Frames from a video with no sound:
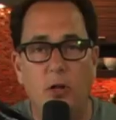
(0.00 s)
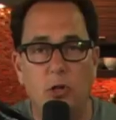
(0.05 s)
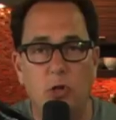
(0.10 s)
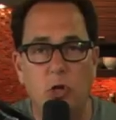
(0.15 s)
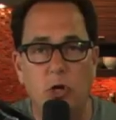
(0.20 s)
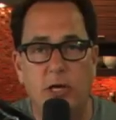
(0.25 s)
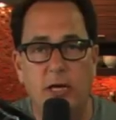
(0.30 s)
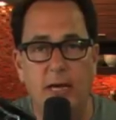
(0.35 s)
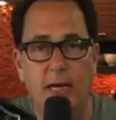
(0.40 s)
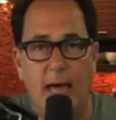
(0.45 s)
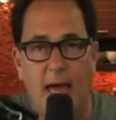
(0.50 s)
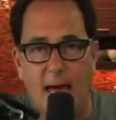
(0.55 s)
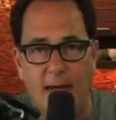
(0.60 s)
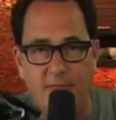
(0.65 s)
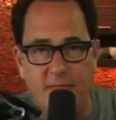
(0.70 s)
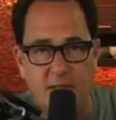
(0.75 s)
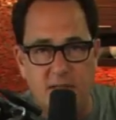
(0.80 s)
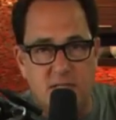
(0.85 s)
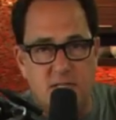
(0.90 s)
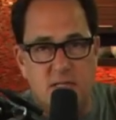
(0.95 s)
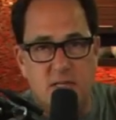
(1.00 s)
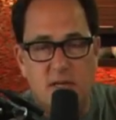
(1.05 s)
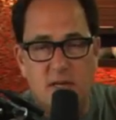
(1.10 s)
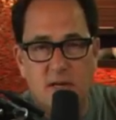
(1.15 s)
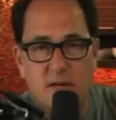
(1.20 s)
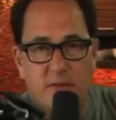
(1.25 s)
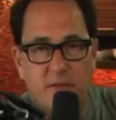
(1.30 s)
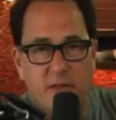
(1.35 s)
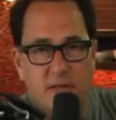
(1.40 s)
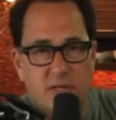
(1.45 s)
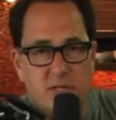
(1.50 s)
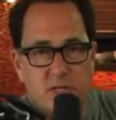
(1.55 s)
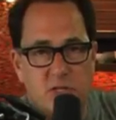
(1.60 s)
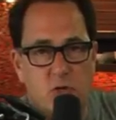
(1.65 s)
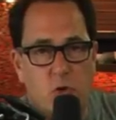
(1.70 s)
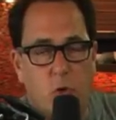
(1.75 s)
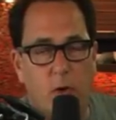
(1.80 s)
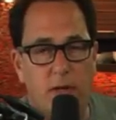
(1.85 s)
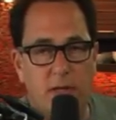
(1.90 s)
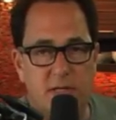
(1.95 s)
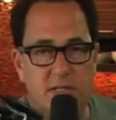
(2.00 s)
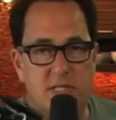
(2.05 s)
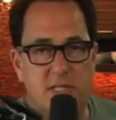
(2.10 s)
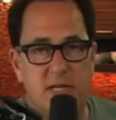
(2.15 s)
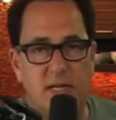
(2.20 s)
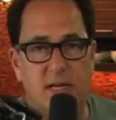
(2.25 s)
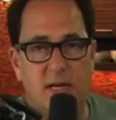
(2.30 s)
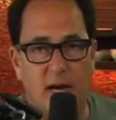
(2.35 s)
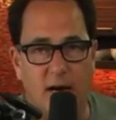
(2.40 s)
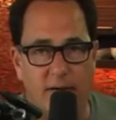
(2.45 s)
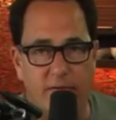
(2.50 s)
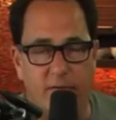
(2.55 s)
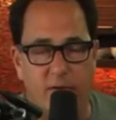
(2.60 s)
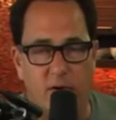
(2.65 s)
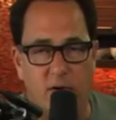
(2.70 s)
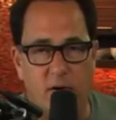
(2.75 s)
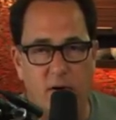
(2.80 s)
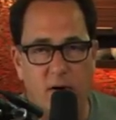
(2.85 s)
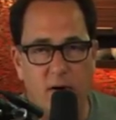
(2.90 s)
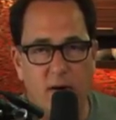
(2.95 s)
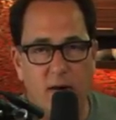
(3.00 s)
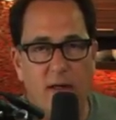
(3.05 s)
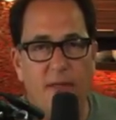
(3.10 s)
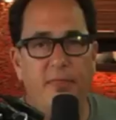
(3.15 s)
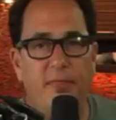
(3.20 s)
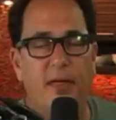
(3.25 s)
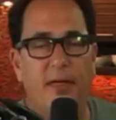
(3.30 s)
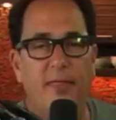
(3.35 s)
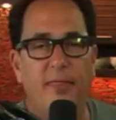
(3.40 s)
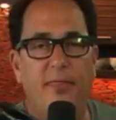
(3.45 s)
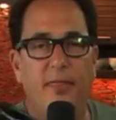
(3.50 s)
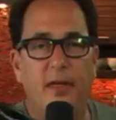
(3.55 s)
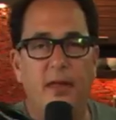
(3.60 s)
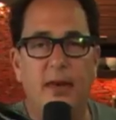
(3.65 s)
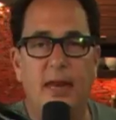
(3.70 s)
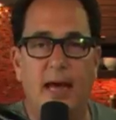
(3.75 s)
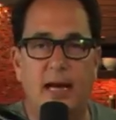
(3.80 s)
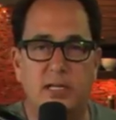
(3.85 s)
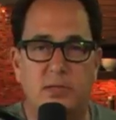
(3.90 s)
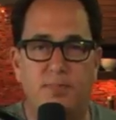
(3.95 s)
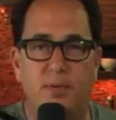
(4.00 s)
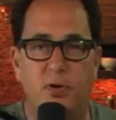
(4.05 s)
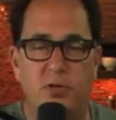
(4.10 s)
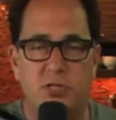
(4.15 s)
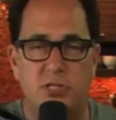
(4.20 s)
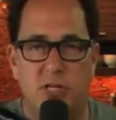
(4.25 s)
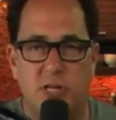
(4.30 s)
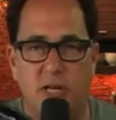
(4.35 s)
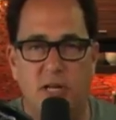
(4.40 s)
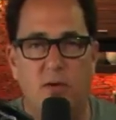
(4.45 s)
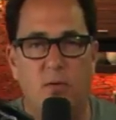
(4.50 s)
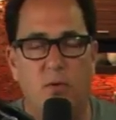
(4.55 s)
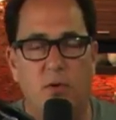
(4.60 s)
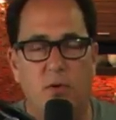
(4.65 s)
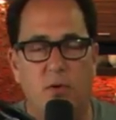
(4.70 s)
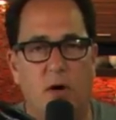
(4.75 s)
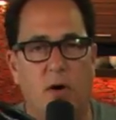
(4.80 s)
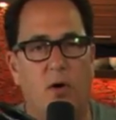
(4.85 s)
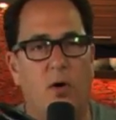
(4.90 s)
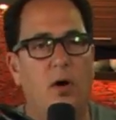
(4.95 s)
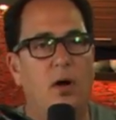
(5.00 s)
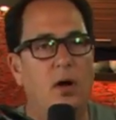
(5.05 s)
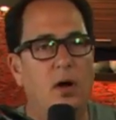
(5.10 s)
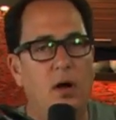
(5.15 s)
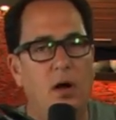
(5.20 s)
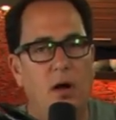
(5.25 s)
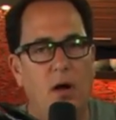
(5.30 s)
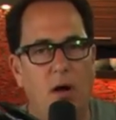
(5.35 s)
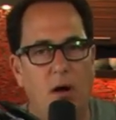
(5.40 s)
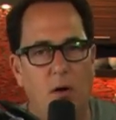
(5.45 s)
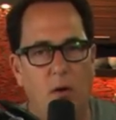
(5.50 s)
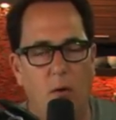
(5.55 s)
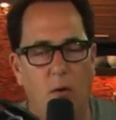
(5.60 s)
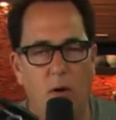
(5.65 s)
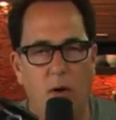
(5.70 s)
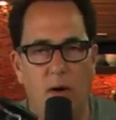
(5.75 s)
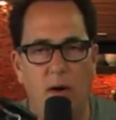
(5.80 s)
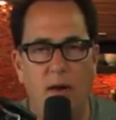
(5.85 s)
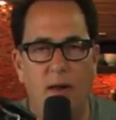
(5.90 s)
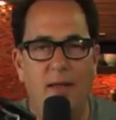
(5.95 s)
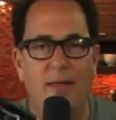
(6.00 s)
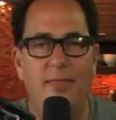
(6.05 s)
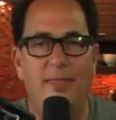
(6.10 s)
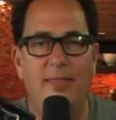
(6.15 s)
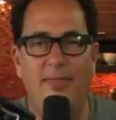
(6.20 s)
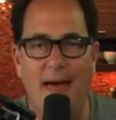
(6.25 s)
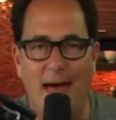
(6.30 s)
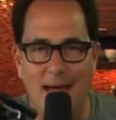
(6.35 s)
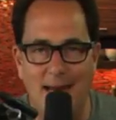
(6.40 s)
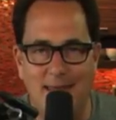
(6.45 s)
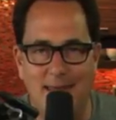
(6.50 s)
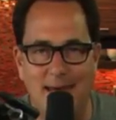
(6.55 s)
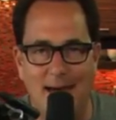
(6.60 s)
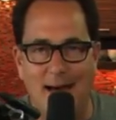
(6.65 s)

looking at this this toilet seat cover that the next person in would go, "Oh, that